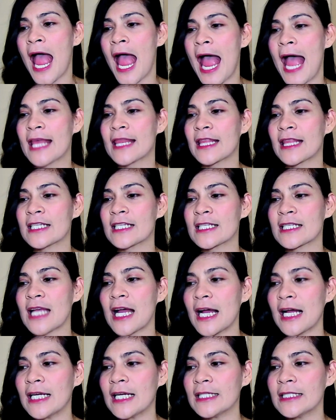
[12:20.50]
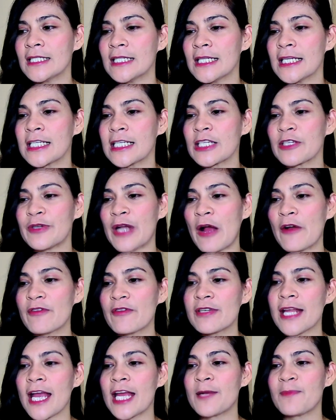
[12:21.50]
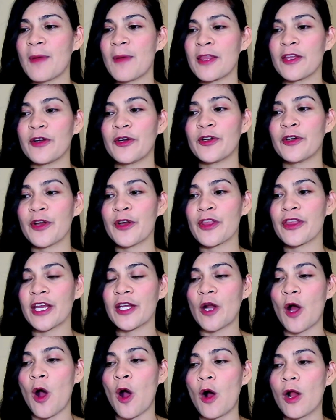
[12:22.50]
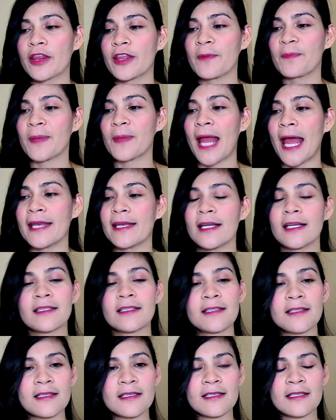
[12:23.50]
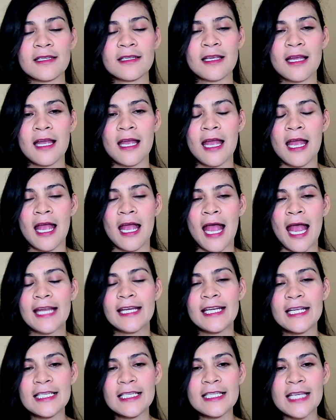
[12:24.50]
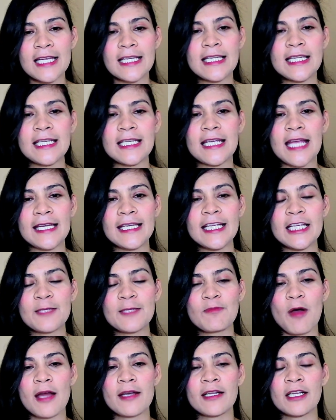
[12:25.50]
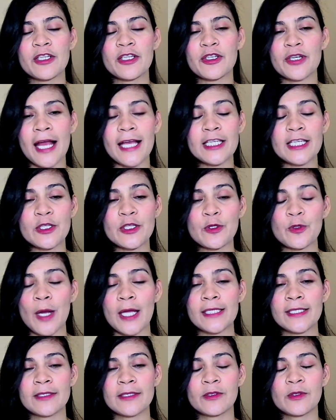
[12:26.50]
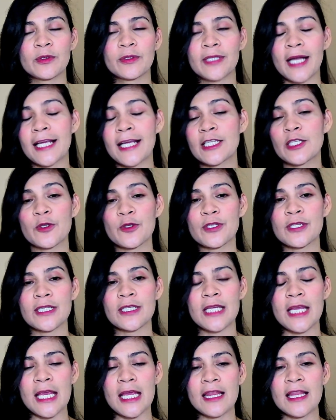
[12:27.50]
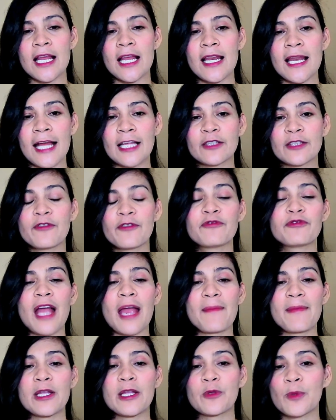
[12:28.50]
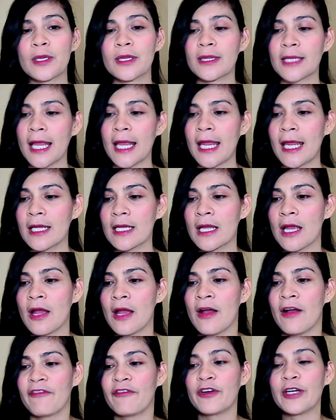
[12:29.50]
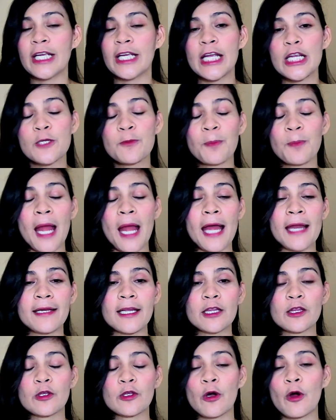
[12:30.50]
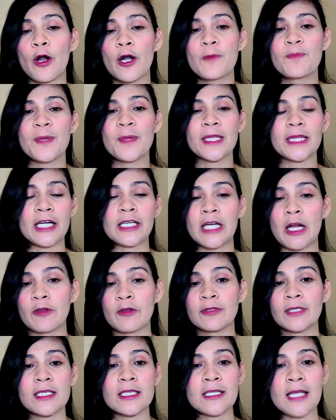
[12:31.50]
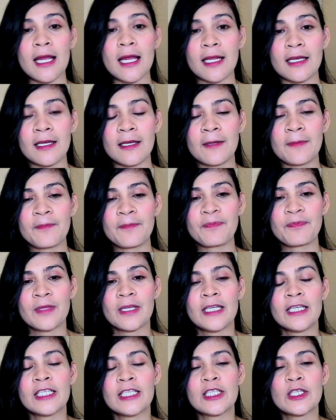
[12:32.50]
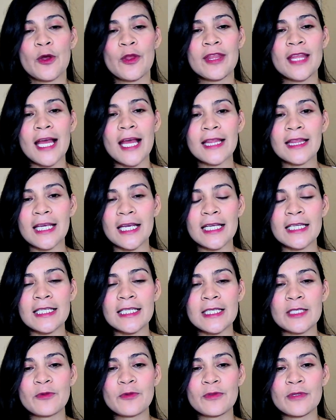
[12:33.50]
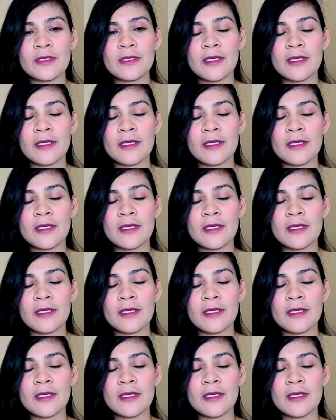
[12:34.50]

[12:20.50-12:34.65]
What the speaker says: And the sun is surrounded by the earth and all the planets. And his idea and his model tries to see the length of time it will take for each planet to orbit around the sun. So that is